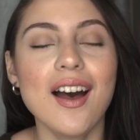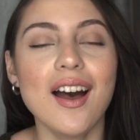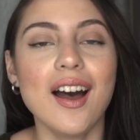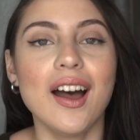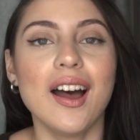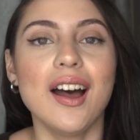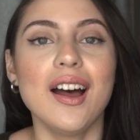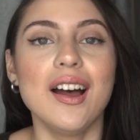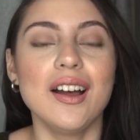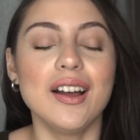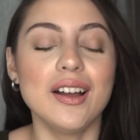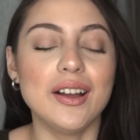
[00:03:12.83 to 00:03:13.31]

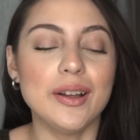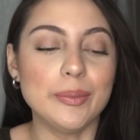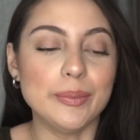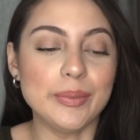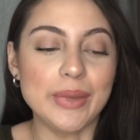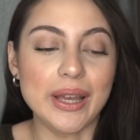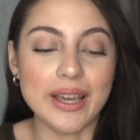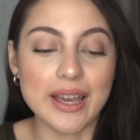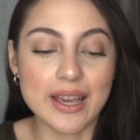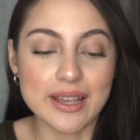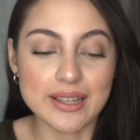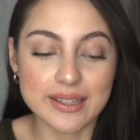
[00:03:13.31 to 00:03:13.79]

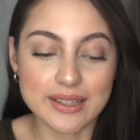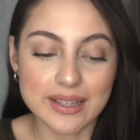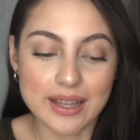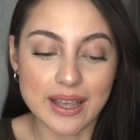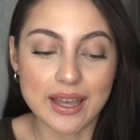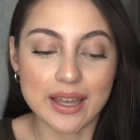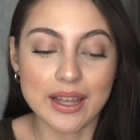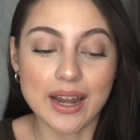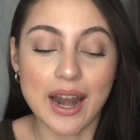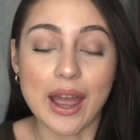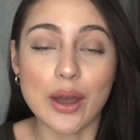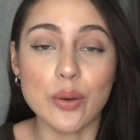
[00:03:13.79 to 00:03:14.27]
Like I
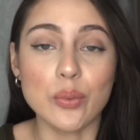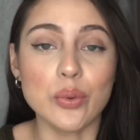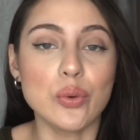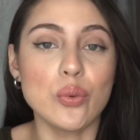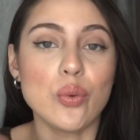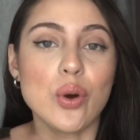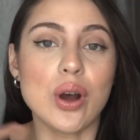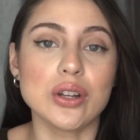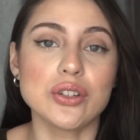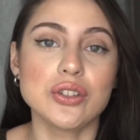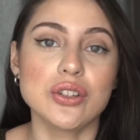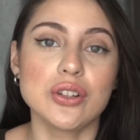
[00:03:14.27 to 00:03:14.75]
said, I would
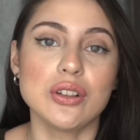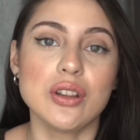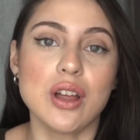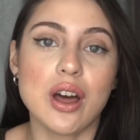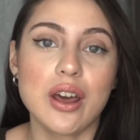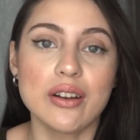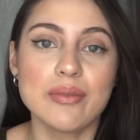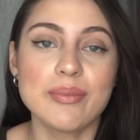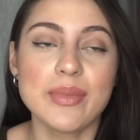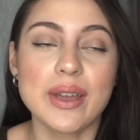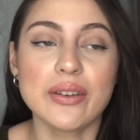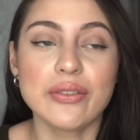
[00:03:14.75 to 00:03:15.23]
watch a
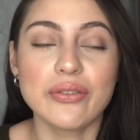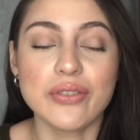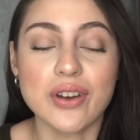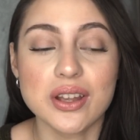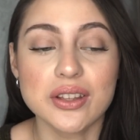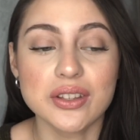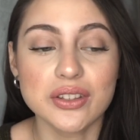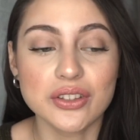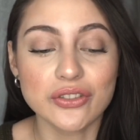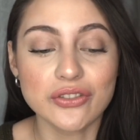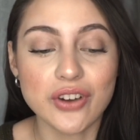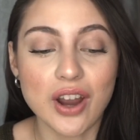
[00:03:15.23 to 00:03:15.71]
lot of my
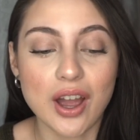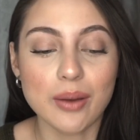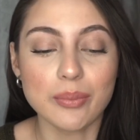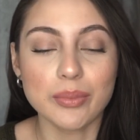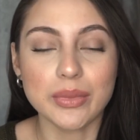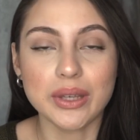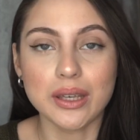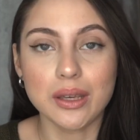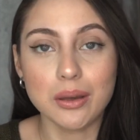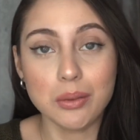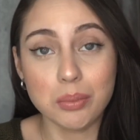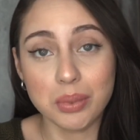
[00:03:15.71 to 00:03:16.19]
friends around
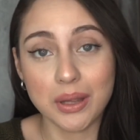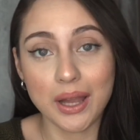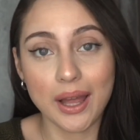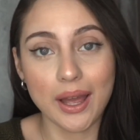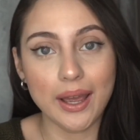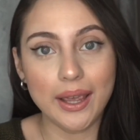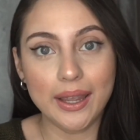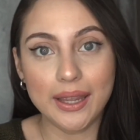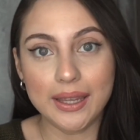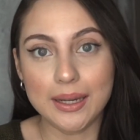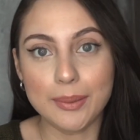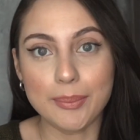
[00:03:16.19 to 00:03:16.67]
me
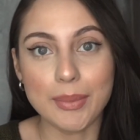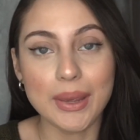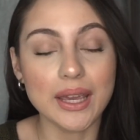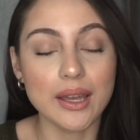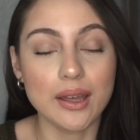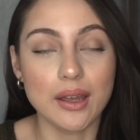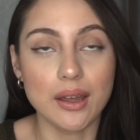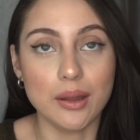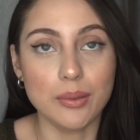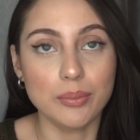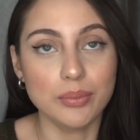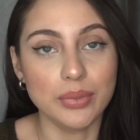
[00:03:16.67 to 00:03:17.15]
applying
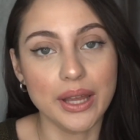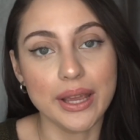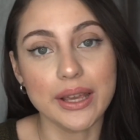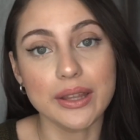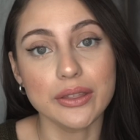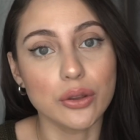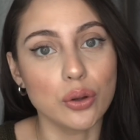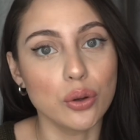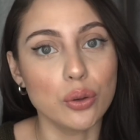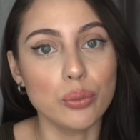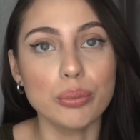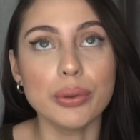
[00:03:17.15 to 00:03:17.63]
makeup.
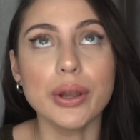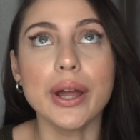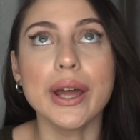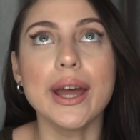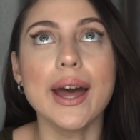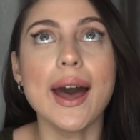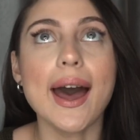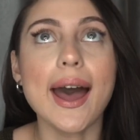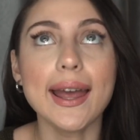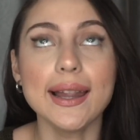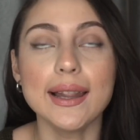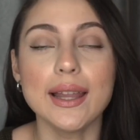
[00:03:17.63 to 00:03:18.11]
Like, they'll apply
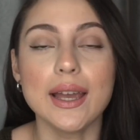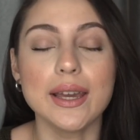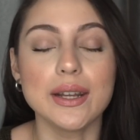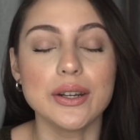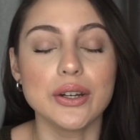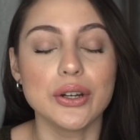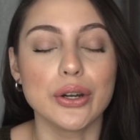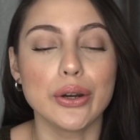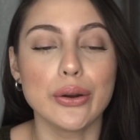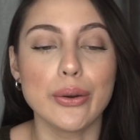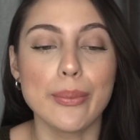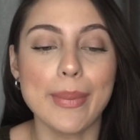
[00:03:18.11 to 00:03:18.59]

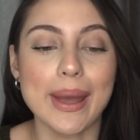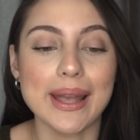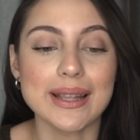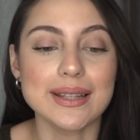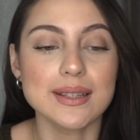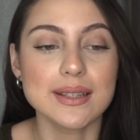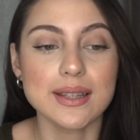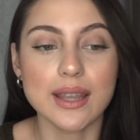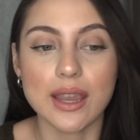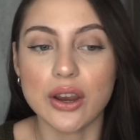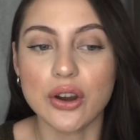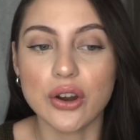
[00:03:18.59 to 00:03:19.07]
eyeliner,
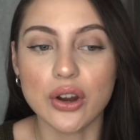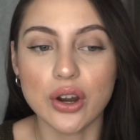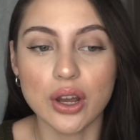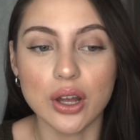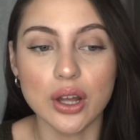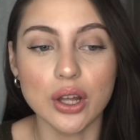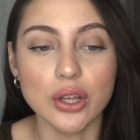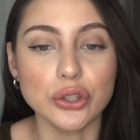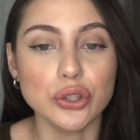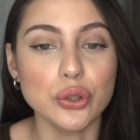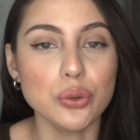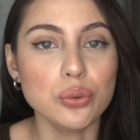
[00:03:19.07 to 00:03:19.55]

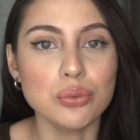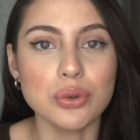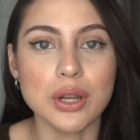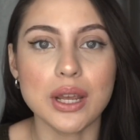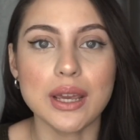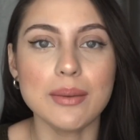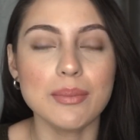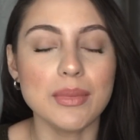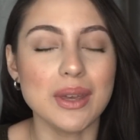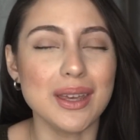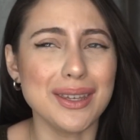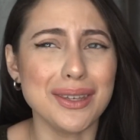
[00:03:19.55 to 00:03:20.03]
mascara, you
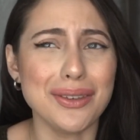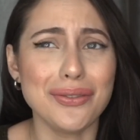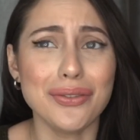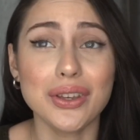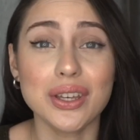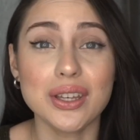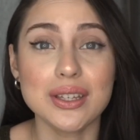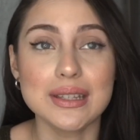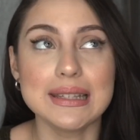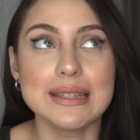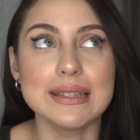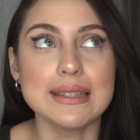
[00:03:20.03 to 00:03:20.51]
name it,
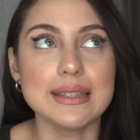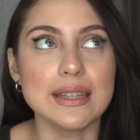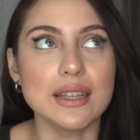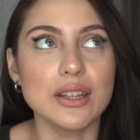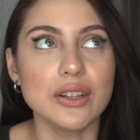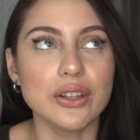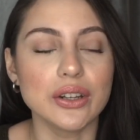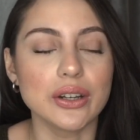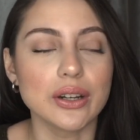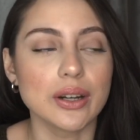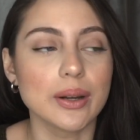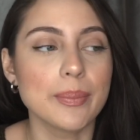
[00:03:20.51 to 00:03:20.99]
even
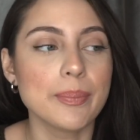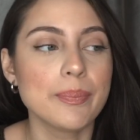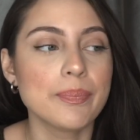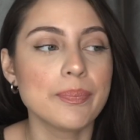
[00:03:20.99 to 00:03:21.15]
concealer.